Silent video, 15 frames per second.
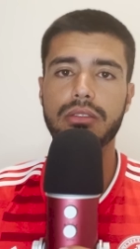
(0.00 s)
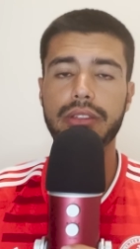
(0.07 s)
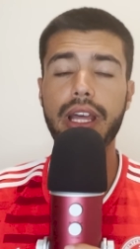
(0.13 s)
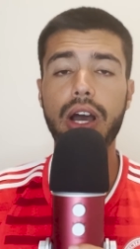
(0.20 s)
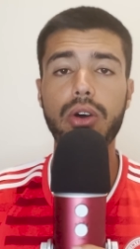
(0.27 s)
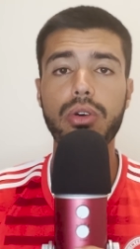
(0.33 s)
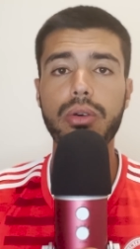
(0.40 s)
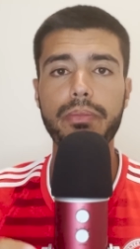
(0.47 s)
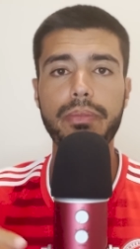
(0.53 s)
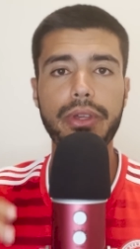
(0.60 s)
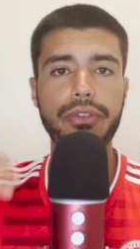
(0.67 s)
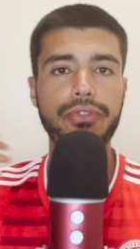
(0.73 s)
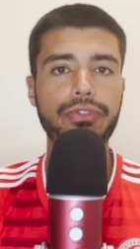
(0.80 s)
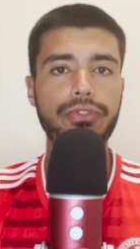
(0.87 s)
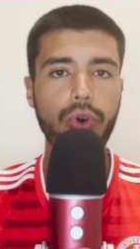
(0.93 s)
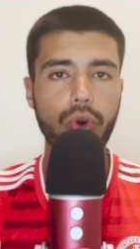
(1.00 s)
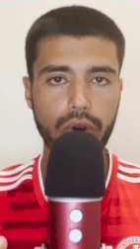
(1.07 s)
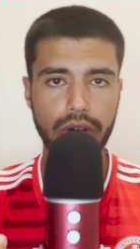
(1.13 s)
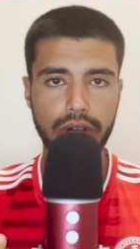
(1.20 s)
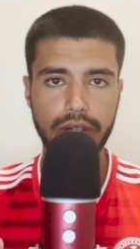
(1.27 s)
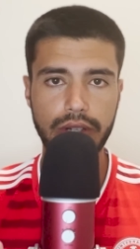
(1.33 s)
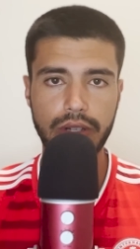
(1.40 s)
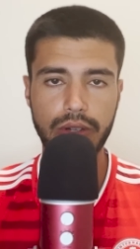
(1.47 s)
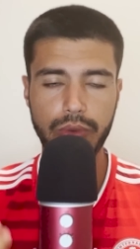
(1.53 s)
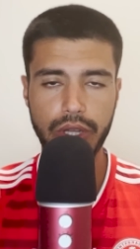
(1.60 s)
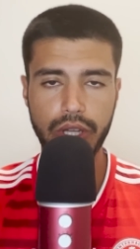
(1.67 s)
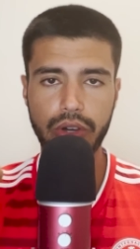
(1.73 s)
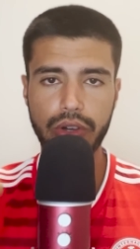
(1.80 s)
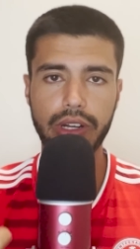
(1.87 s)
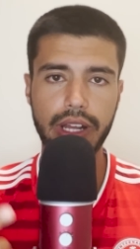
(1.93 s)
Now, before we
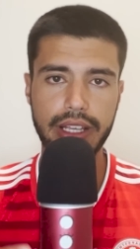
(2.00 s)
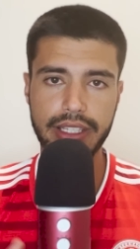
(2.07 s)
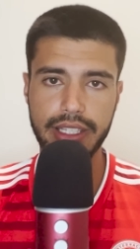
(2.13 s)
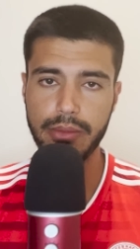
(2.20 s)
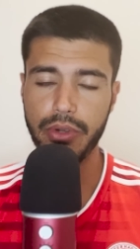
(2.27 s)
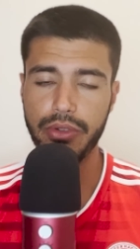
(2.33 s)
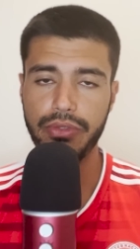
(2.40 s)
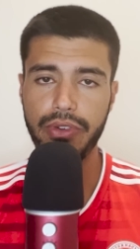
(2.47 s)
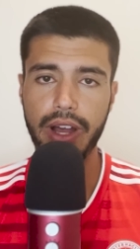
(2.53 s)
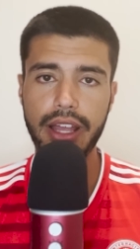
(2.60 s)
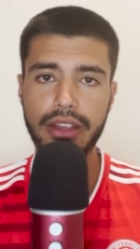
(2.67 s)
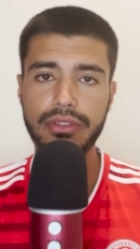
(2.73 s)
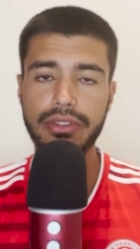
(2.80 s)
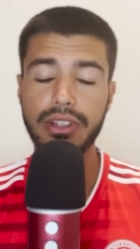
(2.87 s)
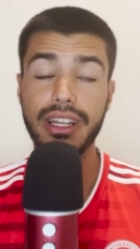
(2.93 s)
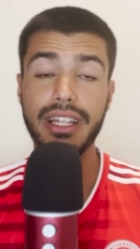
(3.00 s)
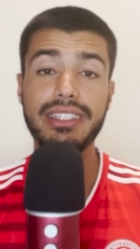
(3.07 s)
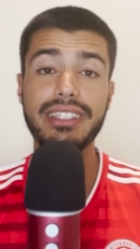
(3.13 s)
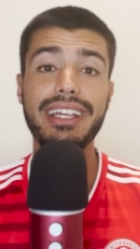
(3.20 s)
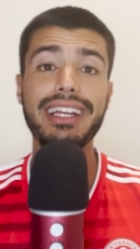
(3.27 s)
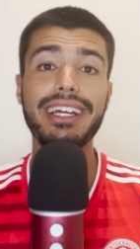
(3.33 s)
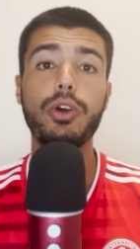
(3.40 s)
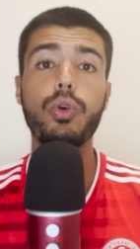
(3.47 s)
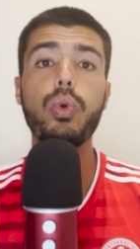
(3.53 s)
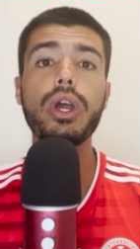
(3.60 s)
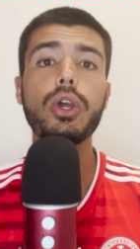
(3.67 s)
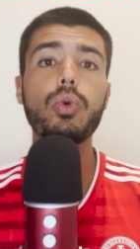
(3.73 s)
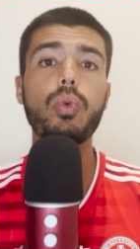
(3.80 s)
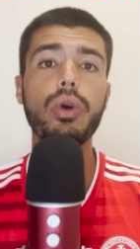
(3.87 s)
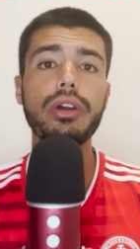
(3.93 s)
go to lesson number five, let's get a
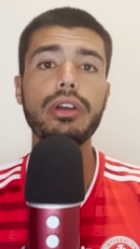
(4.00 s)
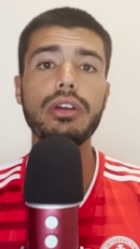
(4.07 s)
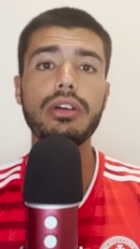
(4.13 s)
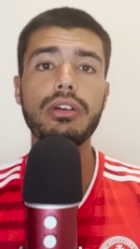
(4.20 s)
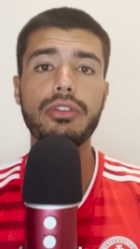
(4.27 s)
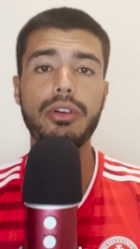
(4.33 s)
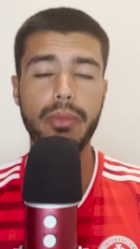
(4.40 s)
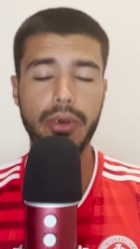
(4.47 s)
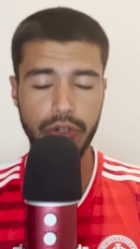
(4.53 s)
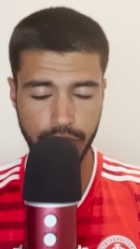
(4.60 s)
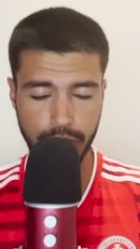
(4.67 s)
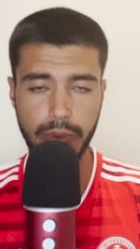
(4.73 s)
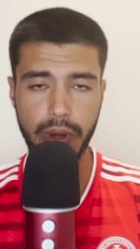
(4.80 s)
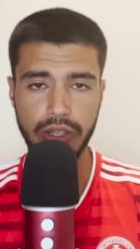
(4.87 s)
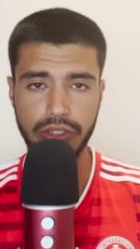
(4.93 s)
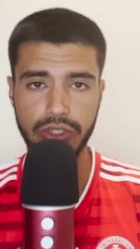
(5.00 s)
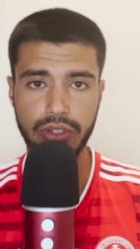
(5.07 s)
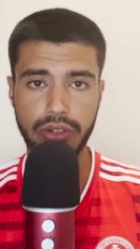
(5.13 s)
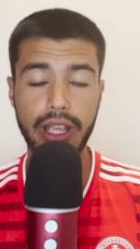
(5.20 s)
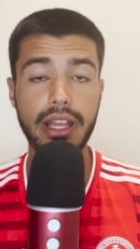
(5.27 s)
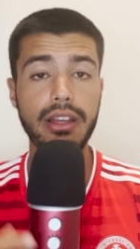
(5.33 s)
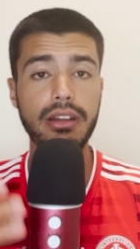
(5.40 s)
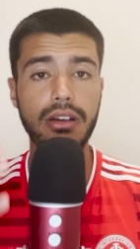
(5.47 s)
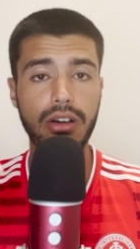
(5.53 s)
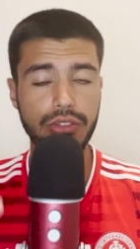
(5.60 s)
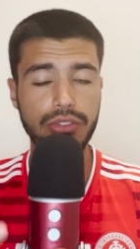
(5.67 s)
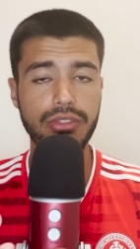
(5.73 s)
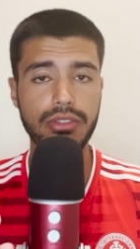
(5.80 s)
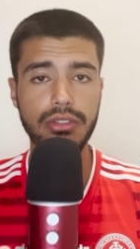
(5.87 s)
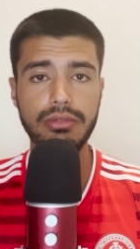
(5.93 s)
quick word from our sponsor. And
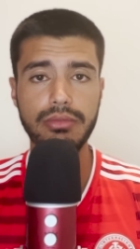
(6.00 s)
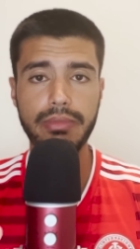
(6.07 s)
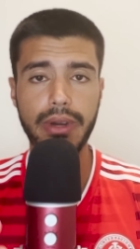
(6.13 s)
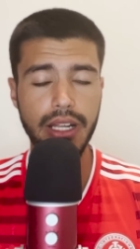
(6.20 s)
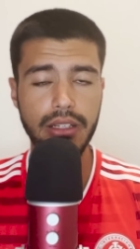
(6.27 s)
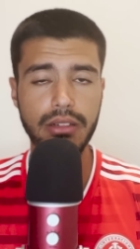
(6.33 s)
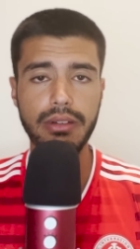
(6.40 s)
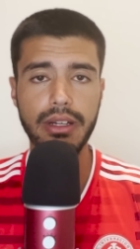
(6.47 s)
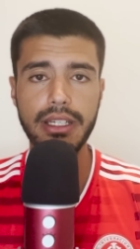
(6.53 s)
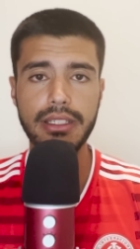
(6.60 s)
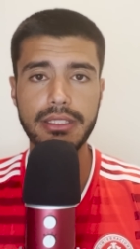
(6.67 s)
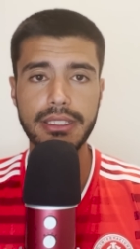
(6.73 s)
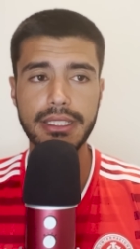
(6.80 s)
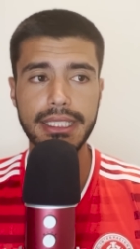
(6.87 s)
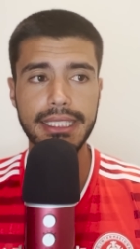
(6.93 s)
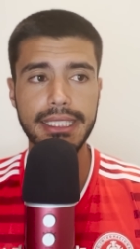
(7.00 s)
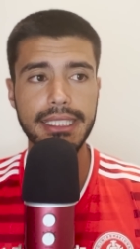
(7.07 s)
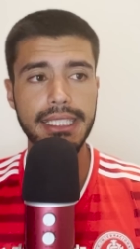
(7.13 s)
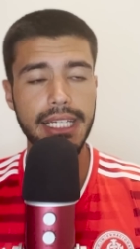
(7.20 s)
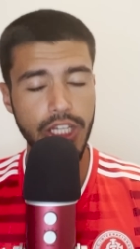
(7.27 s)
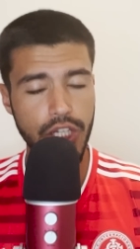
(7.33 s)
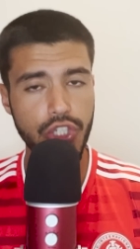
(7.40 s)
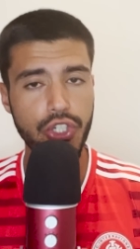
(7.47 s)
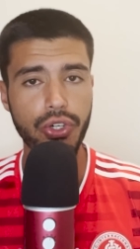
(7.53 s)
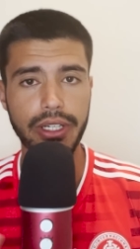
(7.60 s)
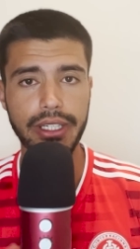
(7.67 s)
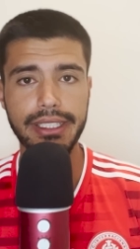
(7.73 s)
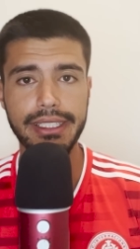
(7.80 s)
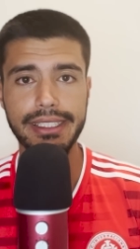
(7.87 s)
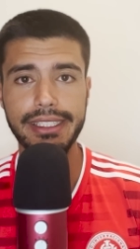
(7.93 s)
also, by the way, enjoy
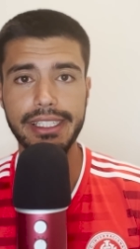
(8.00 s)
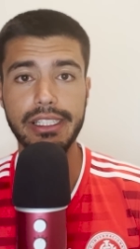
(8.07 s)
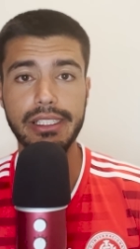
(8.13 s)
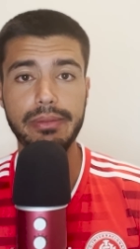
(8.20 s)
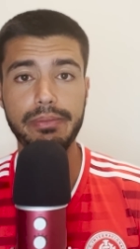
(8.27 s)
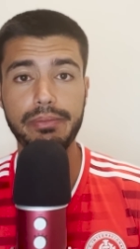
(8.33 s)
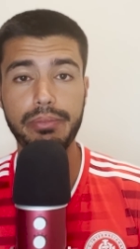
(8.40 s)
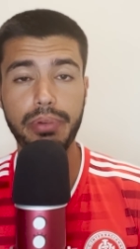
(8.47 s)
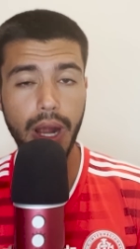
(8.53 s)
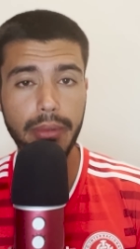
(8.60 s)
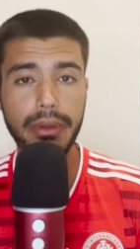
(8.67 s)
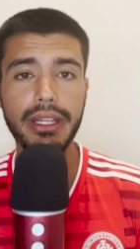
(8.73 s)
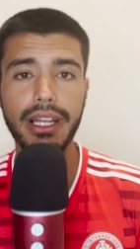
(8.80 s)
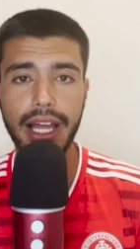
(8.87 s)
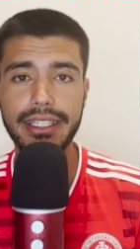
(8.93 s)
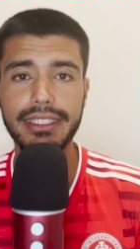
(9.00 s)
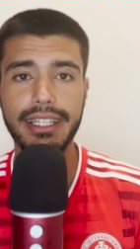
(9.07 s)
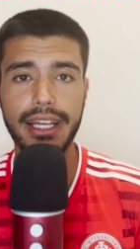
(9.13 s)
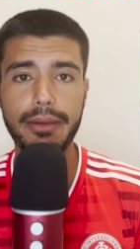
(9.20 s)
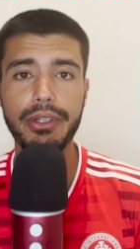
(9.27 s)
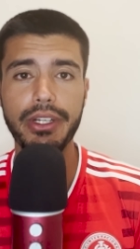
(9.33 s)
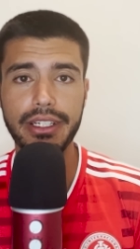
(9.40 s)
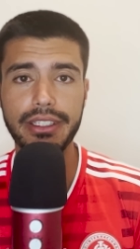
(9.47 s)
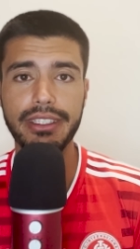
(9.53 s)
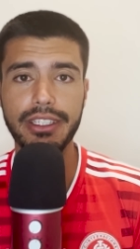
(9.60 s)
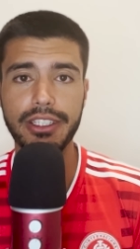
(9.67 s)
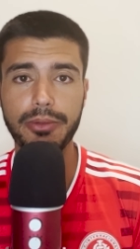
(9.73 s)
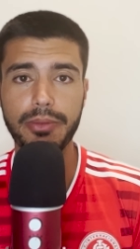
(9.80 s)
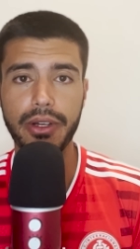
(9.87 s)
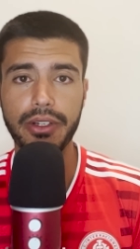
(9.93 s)
because it's probably the last time you're going to see
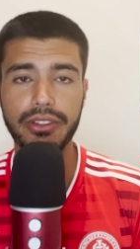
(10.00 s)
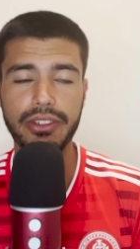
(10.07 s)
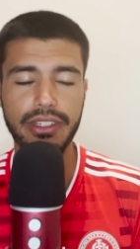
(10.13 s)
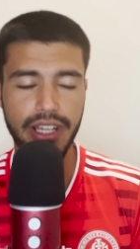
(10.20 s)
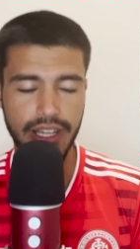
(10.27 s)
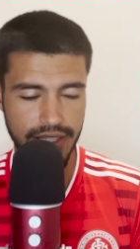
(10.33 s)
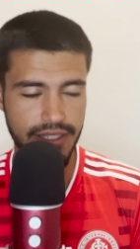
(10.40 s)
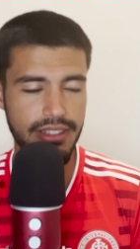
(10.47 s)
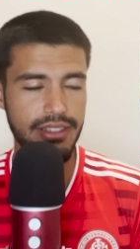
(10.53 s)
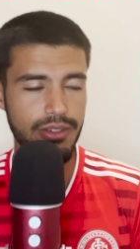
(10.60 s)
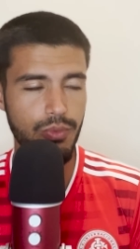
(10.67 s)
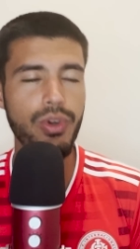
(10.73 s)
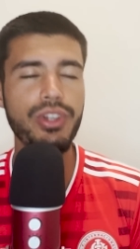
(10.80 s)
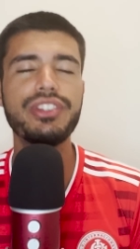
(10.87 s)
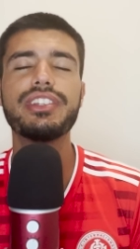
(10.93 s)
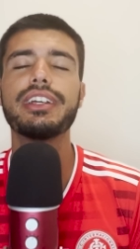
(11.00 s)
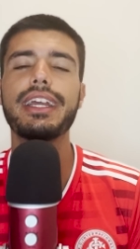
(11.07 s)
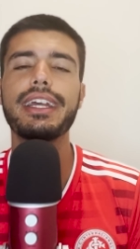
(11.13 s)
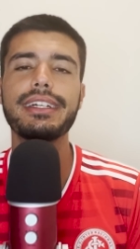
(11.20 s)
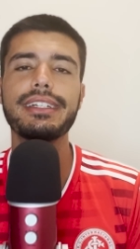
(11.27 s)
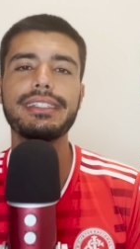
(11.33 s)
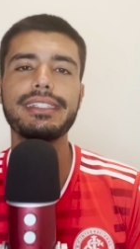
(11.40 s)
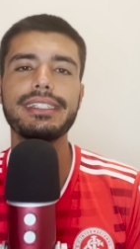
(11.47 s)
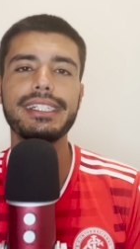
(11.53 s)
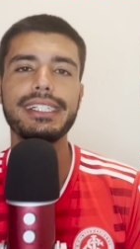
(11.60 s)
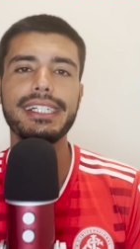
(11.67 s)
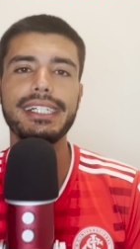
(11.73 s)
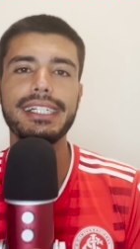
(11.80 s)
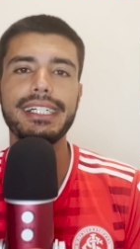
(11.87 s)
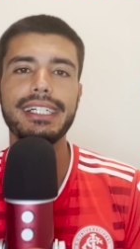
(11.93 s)
the sponsor. Yes, once again,
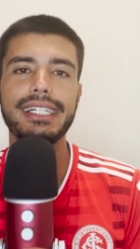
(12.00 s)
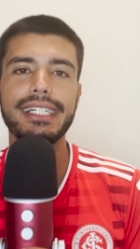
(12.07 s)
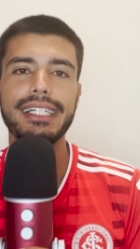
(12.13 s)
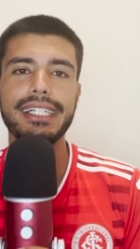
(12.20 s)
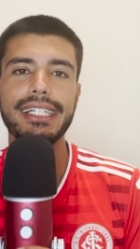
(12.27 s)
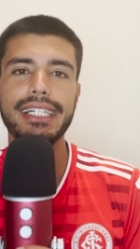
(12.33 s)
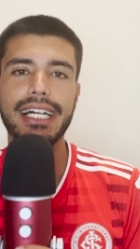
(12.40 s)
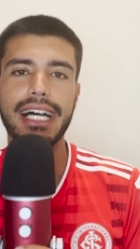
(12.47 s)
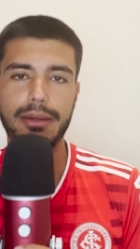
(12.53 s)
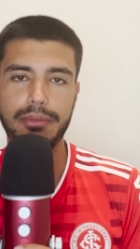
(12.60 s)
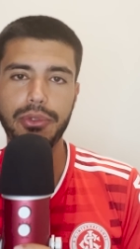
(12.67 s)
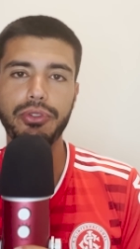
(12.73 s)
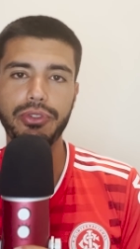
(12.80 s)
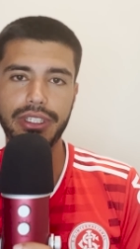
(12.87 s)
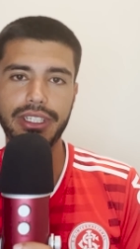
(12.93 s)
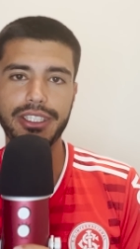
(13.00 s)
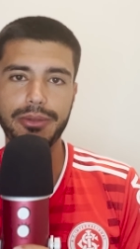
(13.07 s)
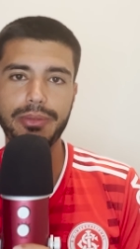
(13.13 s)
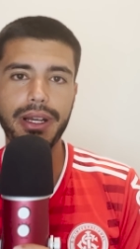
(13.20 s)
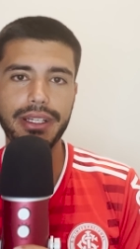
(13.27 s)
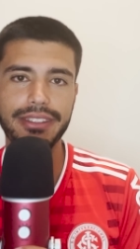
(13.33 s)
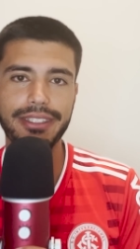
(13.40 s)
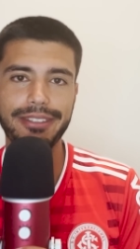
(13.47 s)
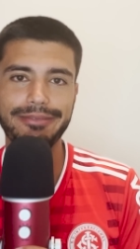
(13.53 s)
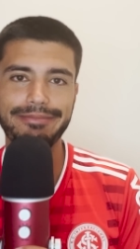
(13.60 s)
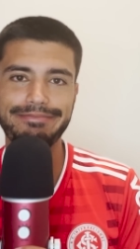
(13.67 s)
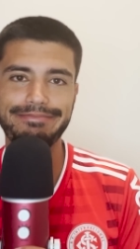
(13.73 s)
I'm losing a sponsor.